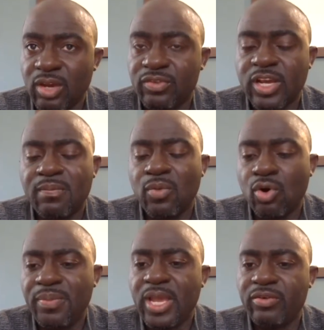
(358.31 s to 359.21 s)
You have to have
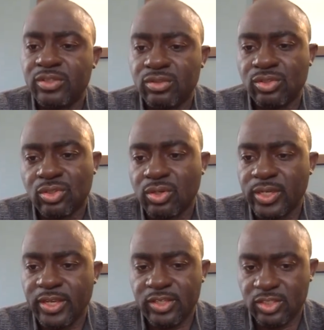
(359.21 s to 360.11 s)
more batteries to store
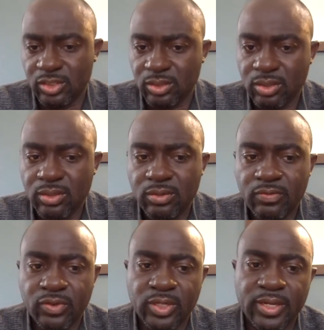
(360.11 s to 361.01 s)
the energy
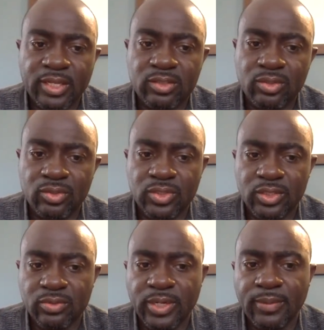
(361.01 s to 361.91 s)
for the night
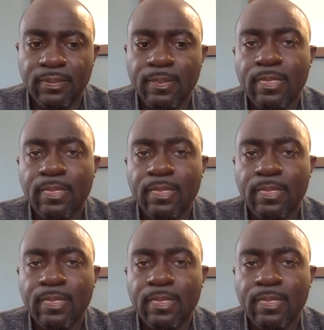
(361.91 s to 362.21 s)
usage, right?